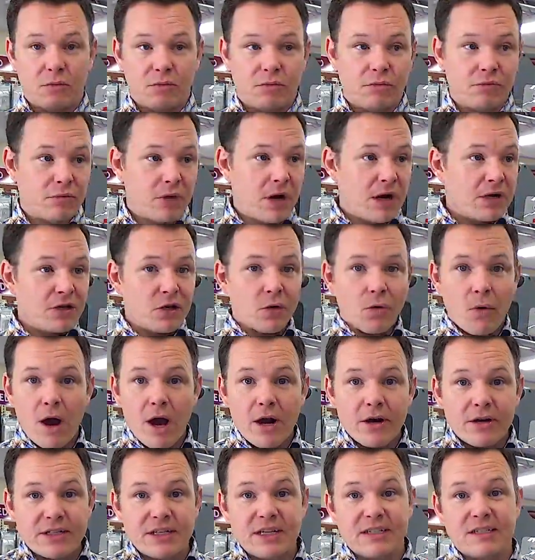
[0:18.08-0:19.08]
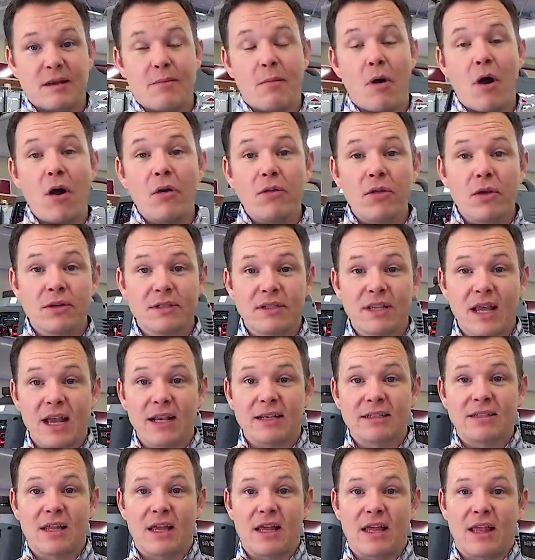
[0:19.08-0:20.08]
run your water system, all those
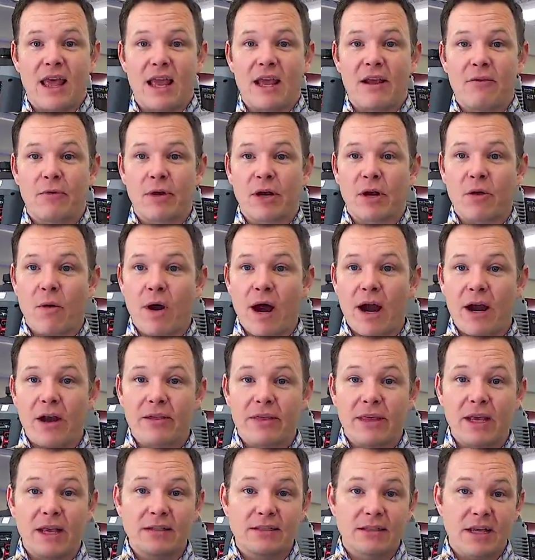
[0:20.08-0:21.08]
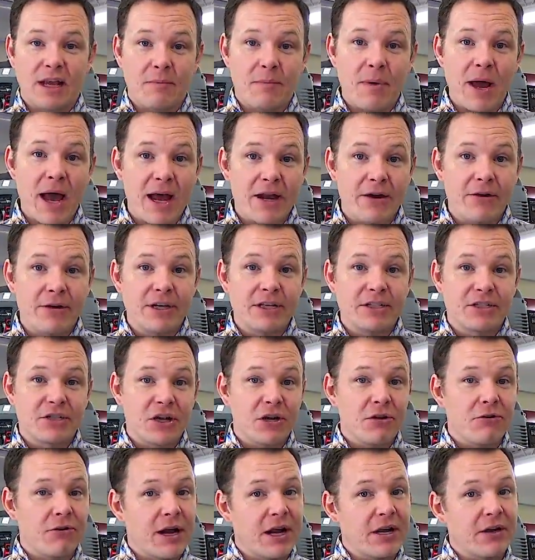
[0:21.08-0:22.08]
things that they require, things like batteries,
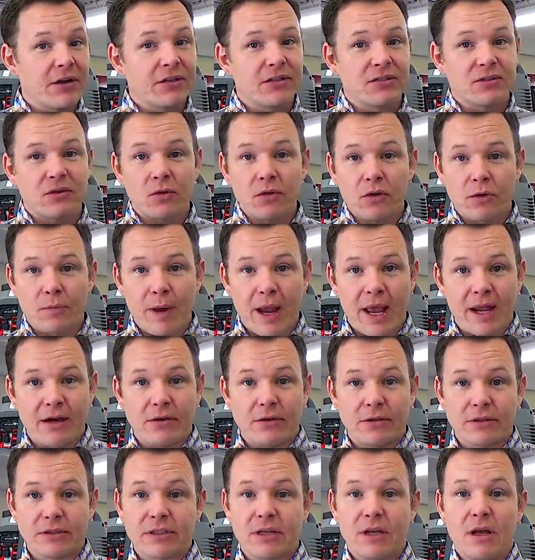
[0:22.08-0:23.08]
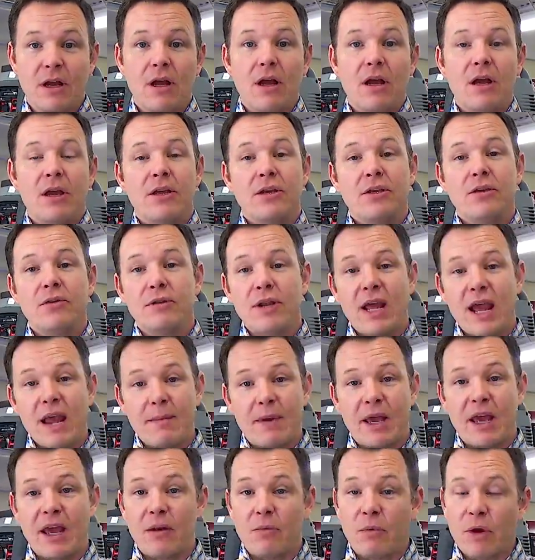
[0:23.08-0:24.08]
generators, solar panels, you
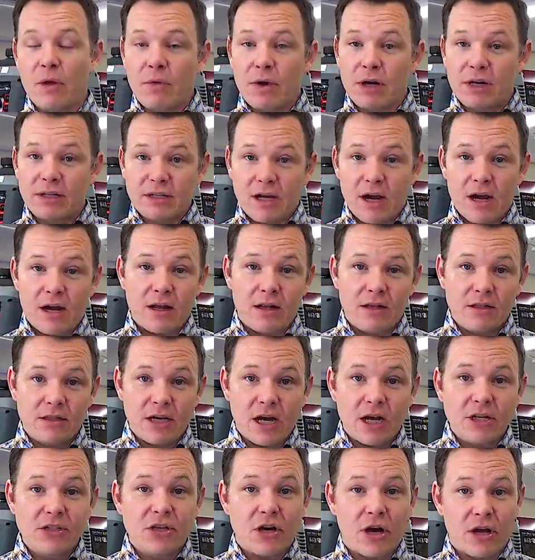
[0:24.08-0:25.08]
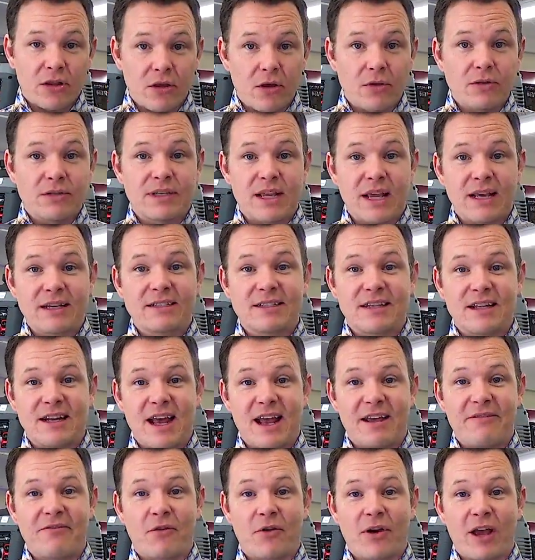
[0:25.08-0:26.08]
name it, and we want to touch on those things
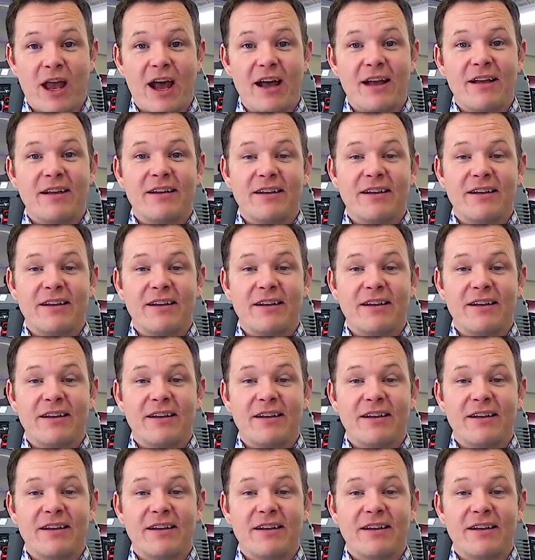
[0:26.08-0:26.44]
today for you.